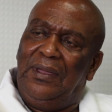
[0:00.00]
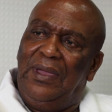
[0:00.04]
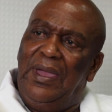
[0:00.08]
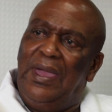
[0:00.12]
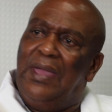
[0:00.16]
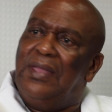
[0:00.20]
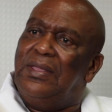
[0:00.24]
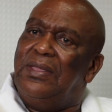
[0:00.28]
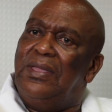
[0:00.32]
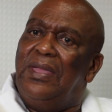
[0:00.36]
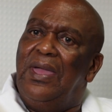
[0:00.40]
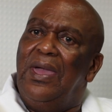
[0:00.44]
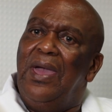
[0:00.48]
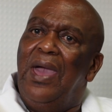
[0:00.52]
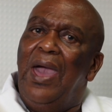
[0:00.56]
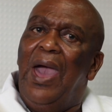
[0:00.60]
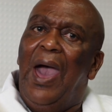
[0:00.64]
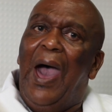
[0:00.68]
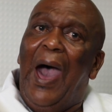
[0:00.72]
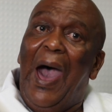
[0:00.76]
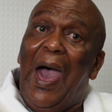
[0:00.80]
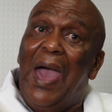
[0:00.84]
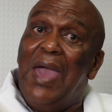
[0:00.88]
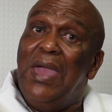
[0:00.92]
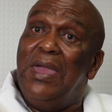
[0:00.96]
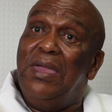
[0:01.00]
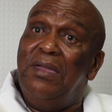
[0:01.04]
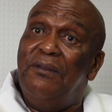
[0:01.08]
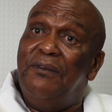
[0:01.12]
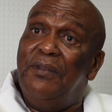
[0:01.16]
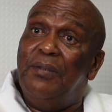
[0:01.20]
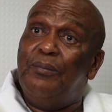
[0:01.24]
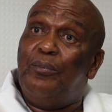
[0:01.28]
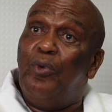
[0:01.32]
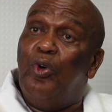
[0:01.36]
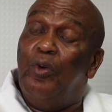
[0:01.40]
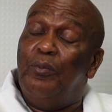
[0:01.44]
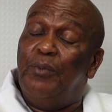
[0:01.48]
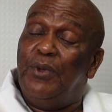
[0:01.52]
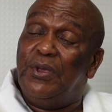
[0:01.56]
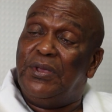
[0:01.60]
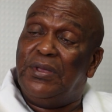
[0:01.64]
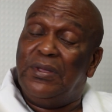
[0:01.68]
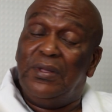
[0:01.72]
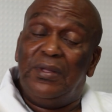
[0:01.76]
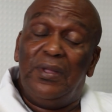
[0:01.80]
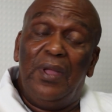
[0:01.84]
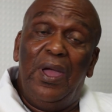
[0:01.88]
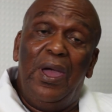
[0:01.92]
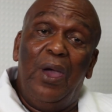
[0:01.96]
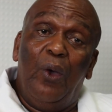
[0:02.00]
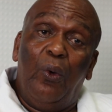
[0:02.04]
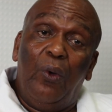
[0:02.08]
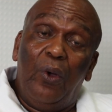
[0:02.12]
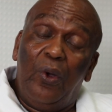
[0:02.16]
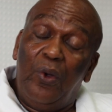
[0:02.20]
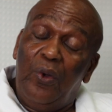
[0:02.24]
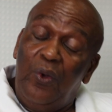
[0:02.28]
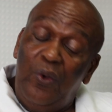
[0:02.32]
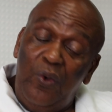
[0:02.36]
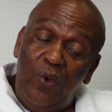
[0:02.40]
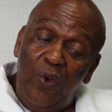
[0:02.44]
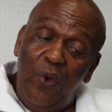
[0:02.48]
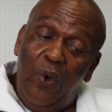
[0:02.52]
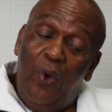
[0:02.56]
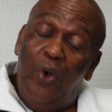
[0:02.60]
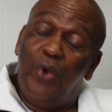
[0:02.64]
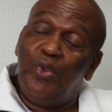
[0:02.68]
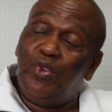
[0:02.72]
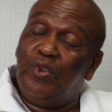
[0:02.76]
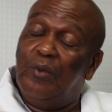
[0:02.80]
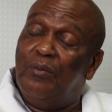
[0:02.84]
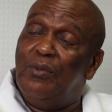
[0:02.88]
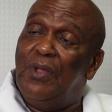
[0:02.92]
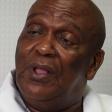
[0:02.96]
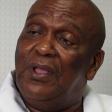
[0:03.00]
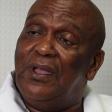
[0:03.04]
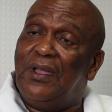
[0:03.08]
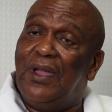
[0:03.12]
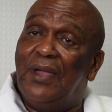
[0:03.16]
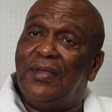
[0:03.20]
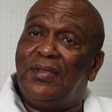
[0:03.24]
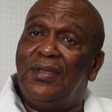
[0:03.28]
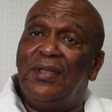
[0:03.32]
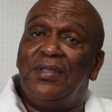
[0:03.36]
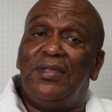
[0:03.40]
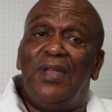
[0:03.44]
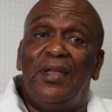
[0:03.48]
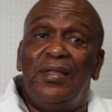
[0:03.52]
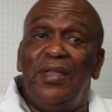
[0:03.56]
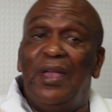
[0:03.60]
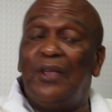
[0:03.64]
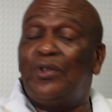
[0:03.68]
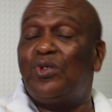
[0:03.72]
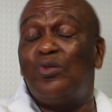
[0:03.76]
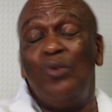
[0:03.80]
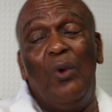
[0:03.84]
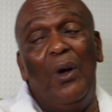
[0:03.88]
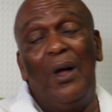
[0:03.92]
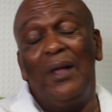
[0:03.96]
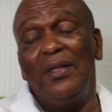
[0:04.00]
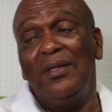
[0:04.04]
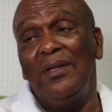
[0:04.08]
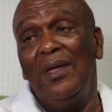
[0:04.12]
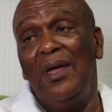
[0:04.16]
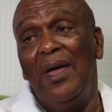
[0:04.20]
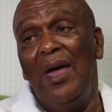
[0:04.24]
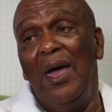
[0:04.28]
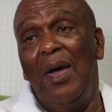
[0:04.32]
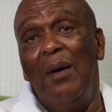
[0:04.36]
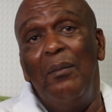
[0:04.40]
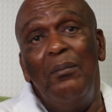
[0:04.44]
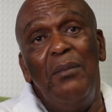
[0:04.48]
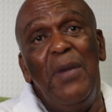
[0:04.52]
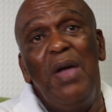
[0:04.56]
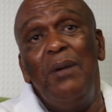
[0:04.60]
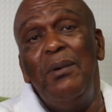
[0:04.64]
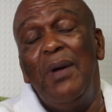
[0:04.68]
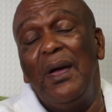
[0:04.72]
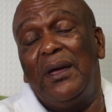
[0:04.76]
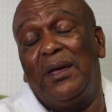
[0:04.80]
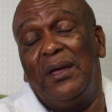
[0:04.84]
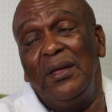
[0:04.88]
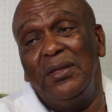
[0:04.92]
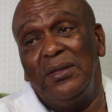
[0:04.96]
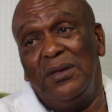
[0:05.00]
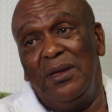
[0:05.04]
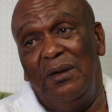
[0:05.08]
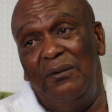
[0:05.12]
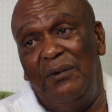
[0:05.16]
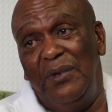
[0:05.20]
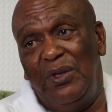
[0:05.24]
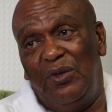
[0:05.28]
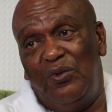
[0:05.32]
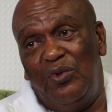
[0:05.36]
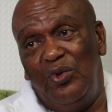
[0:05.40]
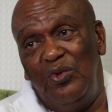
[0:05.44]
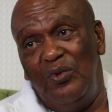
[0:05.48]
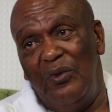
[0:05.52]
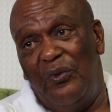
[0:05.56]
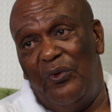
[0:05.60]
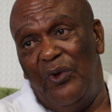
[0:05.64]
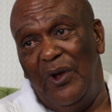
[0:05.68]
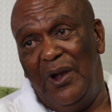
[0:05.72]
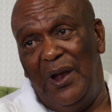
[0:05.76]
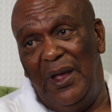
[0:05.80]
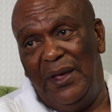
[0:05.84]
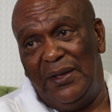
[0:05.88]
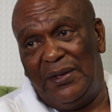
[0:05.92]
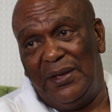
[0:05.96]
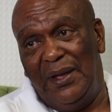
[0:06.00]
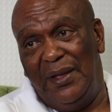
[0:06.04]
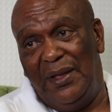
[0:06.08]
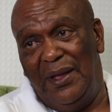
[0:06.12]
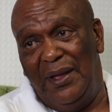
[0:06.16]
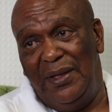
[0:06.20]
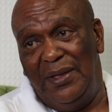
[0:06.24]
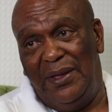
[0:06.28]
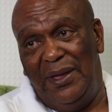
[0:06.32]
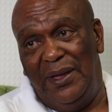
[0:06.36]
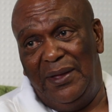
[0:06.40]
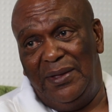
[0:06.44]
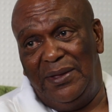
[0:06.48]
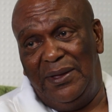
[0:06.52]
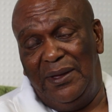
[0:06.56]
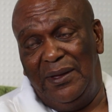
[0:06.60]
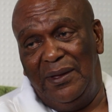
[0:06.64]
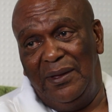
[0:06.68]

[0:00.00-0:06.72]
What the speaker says: And I even promised like I said, the next one, maybe I can give it to you for lesser than that.